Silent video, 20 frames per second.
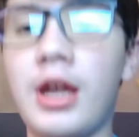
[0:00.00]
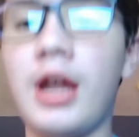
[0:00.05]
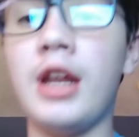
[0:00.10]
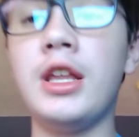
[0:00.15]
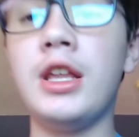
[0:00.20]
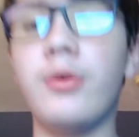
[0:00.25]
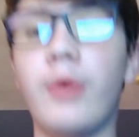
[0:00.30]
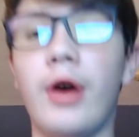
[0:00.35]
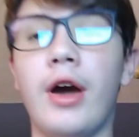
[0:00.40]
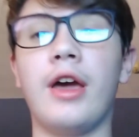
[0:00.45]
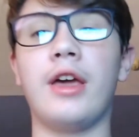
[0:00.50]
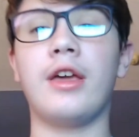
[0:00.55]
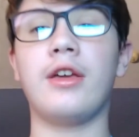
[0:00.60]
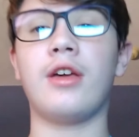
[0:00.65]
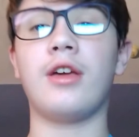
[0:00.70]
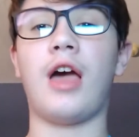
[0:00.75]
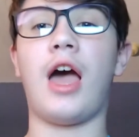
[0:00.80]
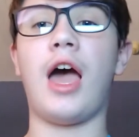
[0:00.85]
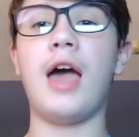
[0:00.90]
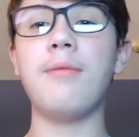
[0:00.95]
Anyway,
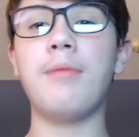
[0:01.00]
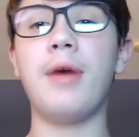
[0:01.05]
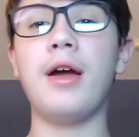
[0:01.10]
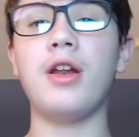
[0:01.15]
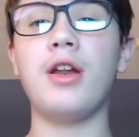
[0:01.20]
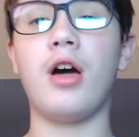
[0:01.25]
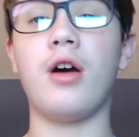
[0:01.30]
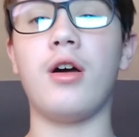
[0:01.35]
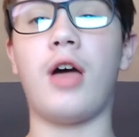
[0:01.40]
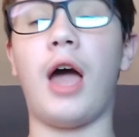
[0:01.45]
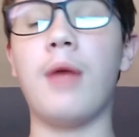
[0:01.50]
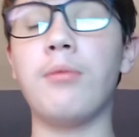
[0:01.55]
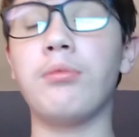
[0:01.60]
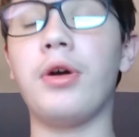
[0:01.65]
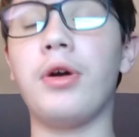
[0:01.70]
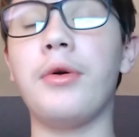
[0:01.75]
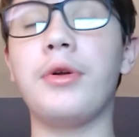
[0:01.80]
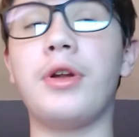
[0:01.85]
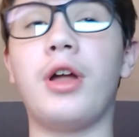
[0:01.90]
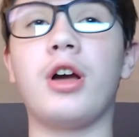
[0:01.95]
I'm
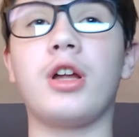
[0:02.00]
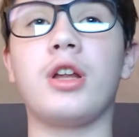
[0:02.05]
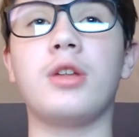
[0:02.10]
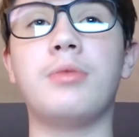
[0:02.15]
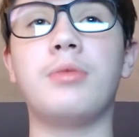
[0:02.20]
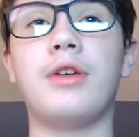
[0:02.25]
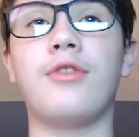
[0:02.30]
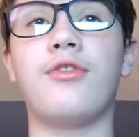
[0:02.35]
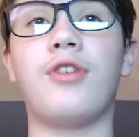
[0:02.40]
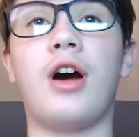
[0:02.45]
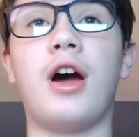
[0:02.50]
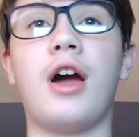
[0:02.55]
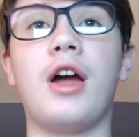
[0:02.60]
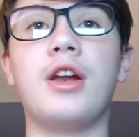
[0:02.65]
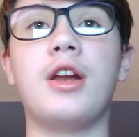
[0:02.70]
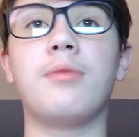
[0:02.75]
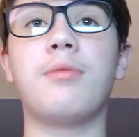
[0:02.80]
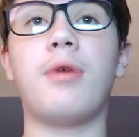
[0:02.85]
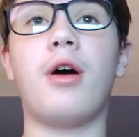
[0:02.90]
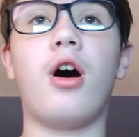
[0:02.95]
probably not gonna be
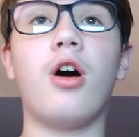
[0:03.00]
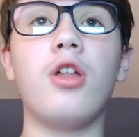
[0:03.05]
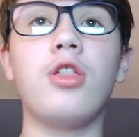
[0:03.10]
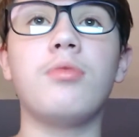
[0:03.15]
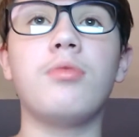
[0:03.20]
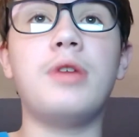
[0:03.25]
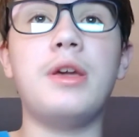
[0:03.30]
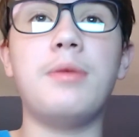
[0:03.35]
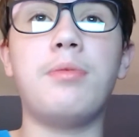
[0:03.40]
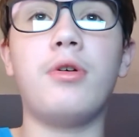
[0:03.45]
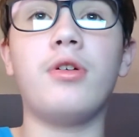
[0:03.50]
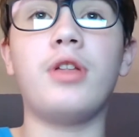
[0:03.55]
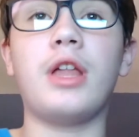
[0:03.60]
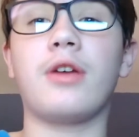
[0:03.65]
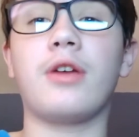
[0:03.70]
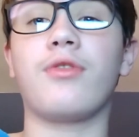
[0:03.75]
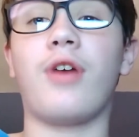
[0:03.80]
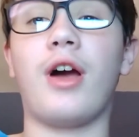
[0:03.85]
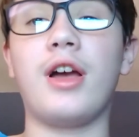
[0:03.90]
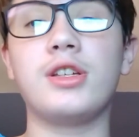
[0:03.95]
fined, but other people
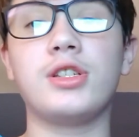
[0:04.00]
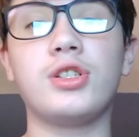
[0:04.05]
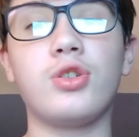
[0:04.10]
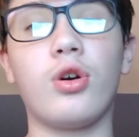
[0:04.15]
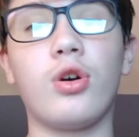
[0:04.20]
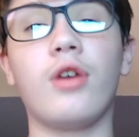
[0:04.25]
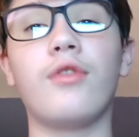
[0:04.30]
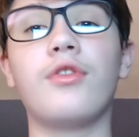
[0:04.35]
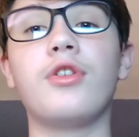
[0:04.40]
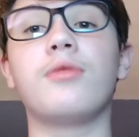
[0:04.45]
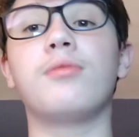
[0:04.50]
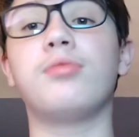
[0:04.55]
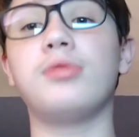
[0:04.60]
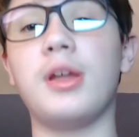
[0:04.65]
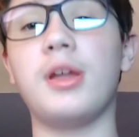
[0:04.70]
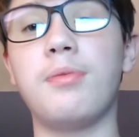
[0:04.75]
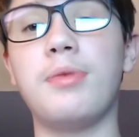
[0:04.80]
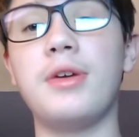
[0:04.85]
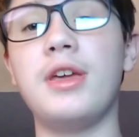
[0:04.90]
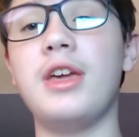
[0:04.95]
like Ryan's Tour Review,
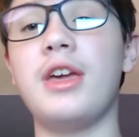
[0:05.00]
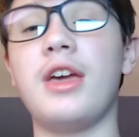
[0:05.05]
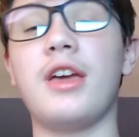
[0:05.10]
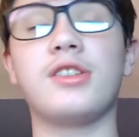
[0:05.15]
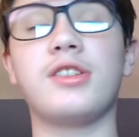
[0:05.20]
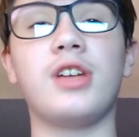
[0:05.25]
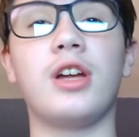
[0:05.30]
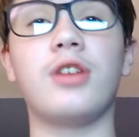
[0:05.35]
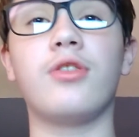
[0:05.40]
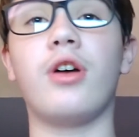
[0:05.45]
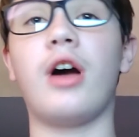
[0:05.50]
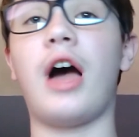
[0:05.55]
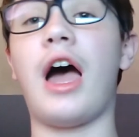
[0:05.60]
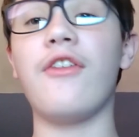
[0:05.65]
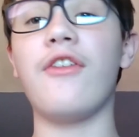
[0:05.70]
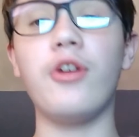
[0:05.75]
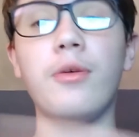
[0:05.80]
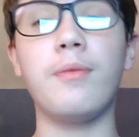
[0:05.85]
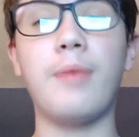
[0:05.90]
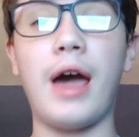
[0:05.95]
Blippi, etc., I
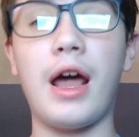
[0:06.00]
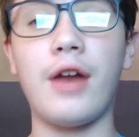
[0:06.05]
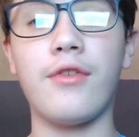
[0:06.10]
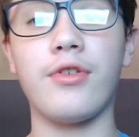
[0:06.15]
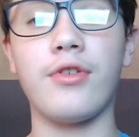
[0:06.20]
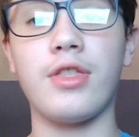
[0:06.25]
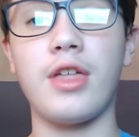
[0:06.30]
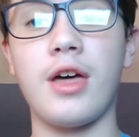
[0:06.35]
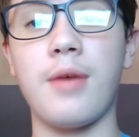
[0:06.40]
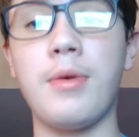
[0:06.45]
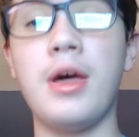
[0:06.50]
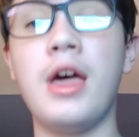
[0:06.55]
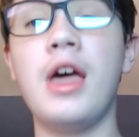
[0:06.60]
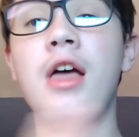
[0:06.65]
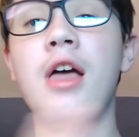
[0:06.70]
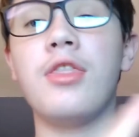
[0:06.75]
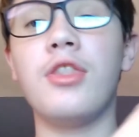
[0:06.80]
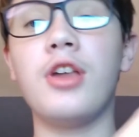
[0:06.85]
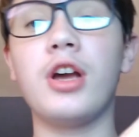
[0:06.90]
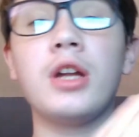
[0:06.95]
feel bad for them.
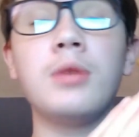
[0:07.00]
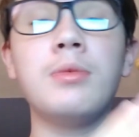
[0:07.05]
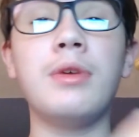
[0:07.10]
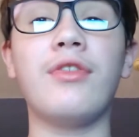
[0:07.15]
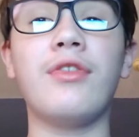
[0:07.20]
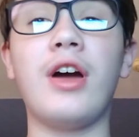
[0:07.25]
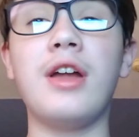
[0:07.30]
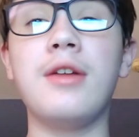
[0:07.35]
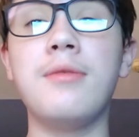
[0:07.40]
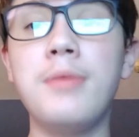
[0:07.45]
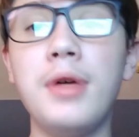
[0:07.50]
They're gonna be fined